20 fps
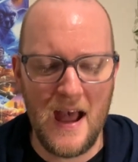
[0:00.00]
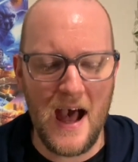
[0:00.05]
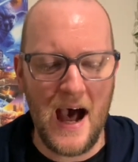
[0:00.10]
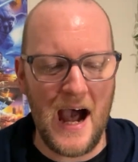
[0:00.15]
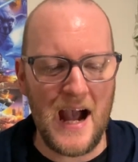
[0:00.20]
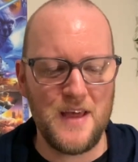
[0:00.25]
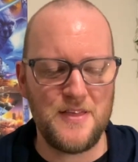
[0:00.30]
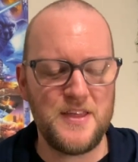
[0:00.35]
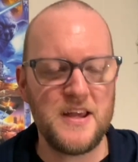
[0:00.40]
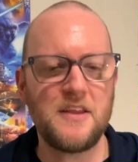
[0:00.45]

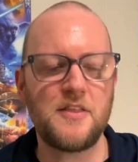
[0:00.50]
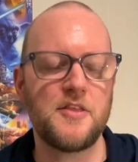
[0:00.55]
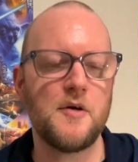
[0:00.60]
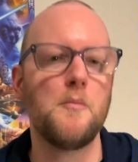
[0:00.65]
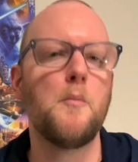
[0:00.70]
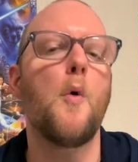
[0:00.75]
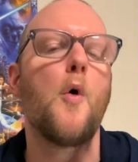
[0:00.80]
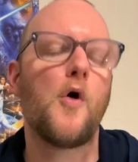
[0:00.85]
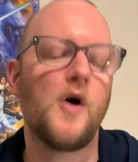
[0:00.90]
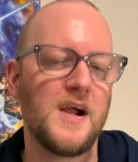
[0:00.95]
I think the
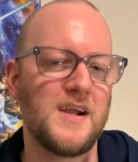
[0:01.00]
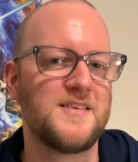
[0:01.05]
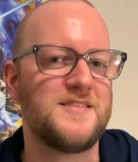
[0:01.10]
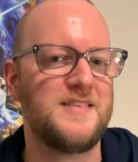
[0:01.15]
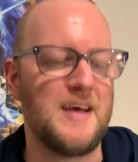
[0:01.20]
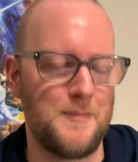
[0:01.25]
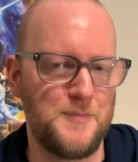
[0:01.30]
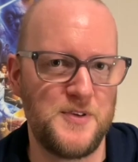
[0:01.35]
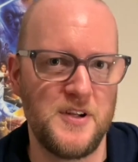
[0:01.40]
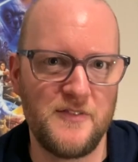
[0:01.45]
more
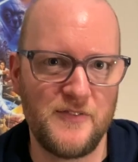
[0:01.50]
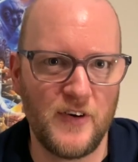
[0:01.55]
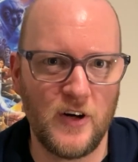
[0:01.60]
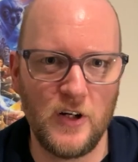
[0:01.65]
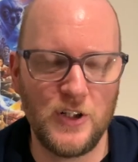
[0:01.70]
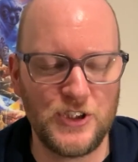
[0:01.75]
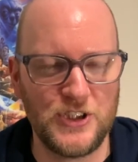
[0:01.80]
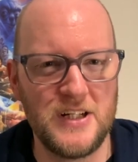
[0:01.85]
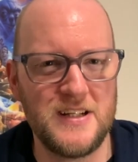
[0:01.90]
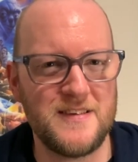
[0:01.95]
accepted
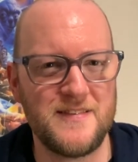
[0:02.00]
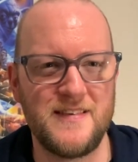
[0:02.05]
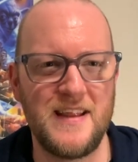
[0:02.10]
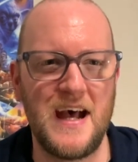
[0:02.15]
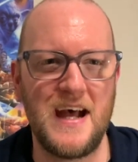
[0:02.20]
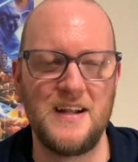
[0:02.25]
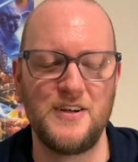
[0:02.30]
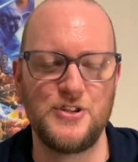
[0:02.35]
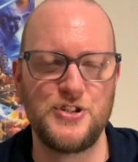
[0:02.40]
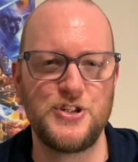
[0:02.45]
version is
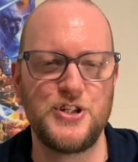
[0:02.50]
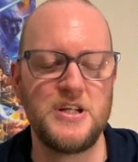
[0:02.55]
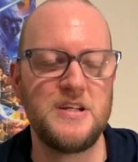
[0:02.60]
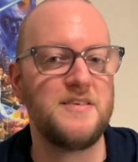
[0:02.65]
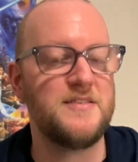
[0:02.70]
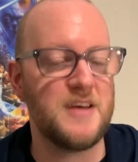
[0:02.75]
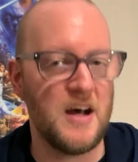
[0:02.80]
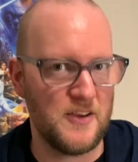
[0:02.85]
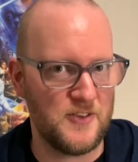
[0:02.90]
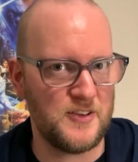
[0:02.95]
that she
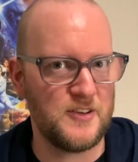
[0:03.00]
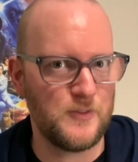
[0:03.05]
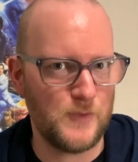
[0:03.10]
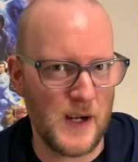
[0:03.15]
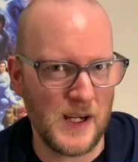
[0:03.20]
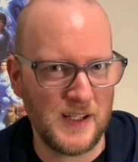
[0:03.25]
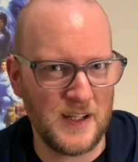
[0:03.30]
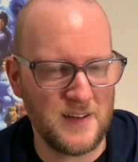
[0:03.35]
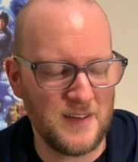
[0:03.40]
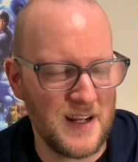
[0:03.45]
doesn't
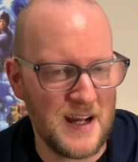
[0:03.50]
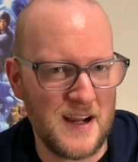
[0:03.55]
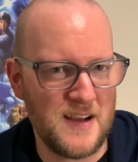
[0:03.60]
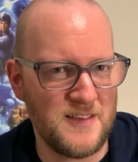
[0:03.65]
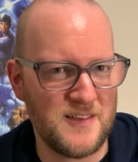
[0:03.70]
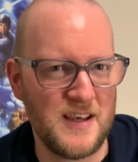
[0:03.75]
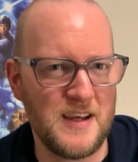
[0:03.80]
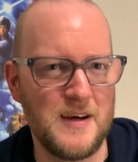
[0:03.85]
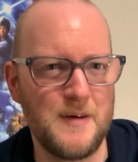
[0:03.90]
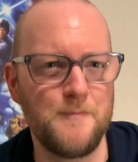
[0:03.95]
recognize
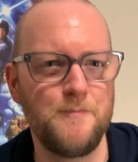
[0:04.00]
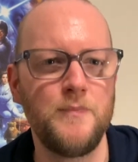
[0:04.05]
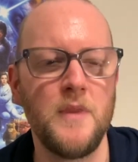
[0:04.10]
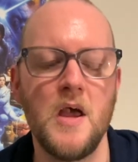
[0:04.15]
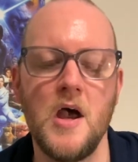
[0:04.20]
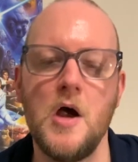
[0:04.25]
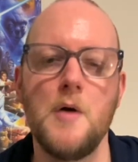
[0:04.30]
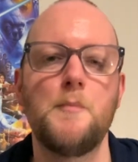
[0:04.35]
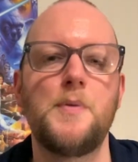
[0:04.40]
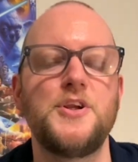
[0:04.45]
him,
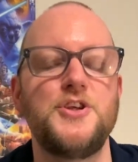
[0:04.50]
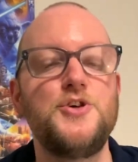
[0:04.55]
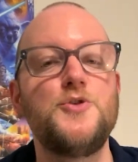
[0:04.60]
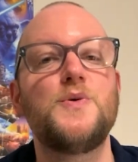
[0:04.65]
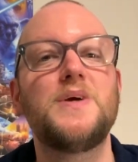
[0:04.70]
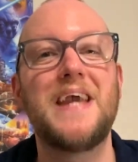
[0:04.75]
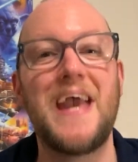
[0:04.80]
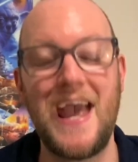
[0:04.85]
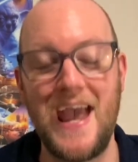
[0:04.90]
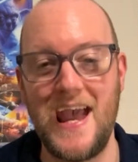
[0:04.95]
but you
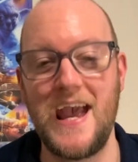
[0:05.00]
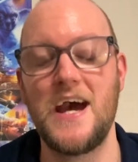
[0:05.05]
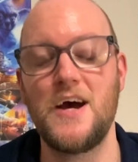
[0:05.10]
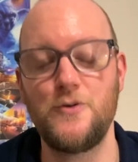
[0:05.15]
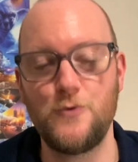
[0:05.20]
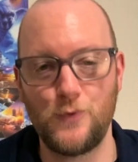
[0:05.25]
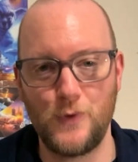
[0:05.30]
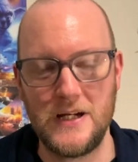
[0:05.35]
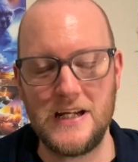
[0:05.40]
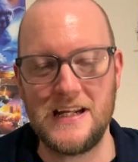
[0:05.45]

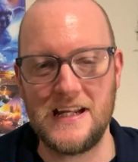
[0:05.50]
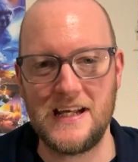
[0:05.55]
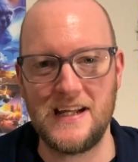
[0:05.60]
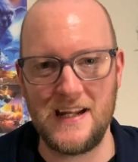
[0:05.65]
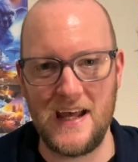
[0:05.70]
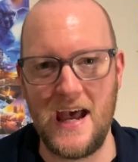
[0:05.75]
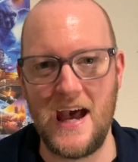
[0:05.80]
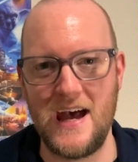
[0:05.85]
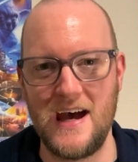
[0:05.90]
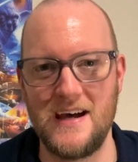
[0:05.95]
can read it
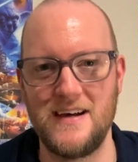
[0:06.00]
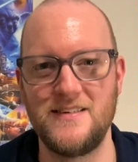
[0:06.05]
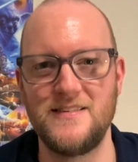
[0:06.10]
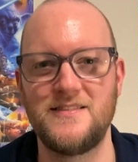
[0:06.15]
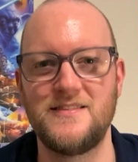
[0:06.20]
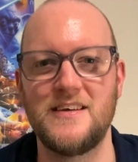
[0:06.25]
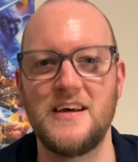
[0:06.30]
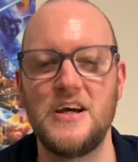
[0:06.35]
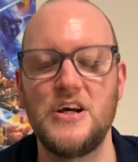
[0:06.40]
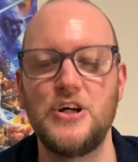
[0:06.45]

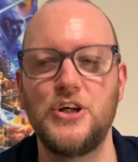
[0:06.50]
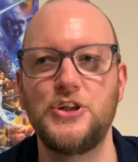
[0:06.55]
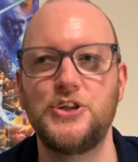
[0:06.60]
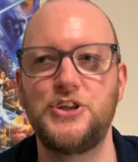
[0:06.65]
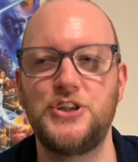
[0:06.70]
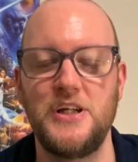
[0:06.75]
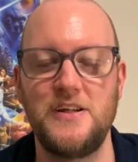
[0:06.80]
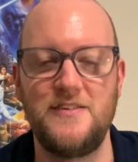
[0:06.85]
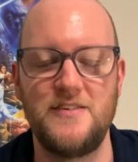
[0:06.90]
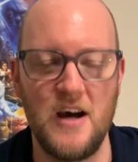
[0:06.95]
as
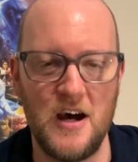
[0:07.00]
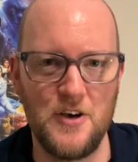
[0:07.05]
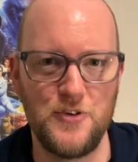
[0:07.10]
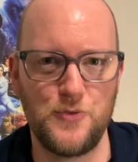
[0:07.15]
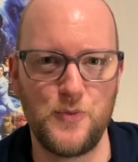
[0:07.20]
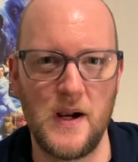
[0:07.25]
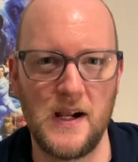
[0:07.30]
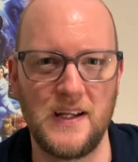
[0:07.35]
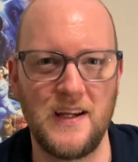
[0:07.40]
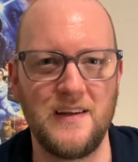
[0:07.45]
she does
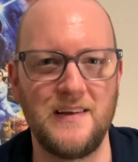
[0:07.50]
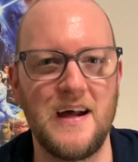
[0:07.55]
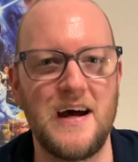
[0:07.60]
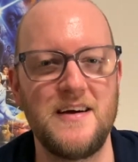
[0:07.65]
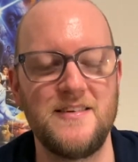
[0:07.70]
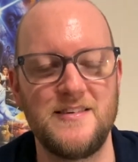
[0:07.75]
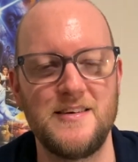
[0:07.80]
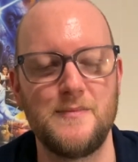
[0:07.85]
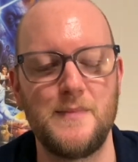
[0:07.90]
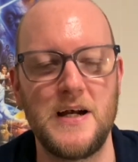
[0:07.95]

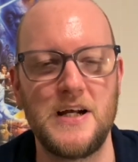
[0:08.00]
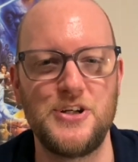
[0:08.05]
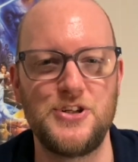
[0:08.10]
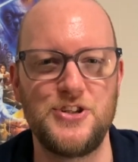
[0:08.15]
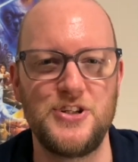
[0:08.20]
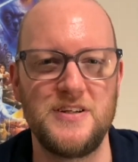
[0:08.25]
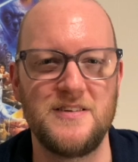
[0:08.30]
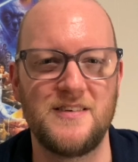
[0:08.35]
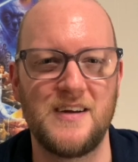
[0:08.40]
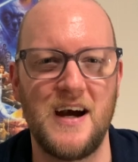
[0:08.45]
recognize him and
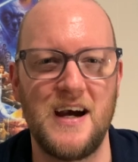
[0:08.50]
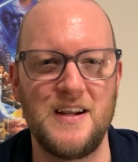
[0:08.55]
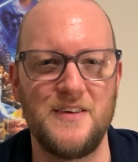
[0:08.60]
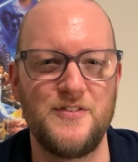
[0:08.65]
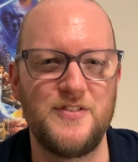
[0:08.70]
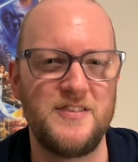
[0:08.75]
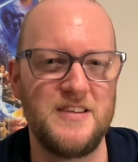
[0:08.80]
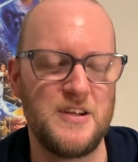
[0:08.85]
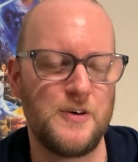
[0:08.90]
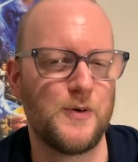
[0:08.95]
she's kind of
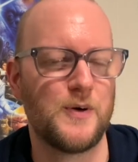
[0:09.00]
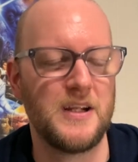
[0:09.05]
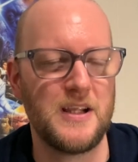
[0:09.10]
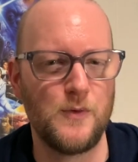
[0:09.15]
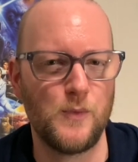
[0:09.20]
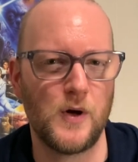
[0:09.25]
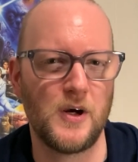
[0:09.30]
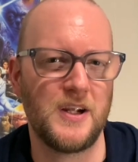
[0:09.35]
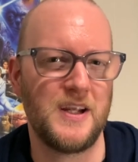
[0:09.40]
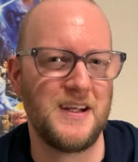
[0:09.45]
secretly
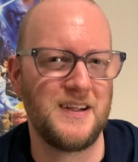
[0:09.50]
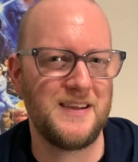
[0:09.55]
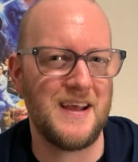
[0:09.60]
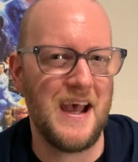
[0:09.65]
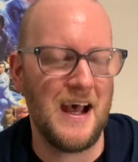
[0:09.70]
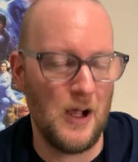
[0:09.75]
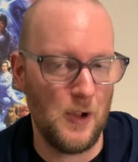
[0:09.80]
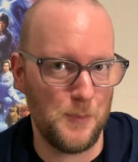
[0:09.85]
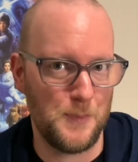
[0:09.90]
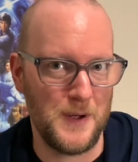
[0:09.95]
working to
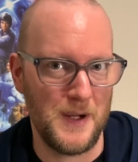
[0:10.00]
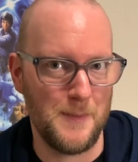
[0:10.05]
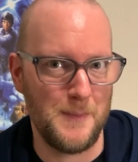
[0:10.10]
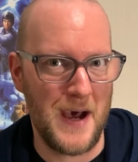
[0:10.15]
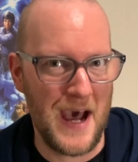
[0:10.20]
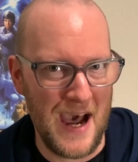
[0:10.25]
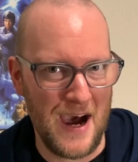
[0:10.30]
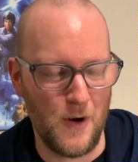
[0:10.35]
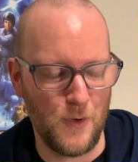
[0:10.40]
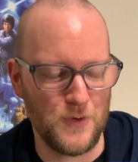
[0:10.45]
help him
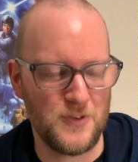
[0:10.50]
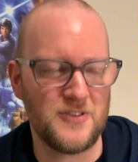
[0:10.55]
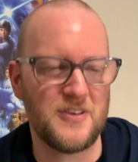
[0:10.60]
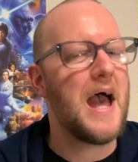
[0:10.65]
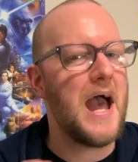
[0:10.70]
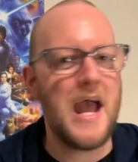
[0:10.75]
out.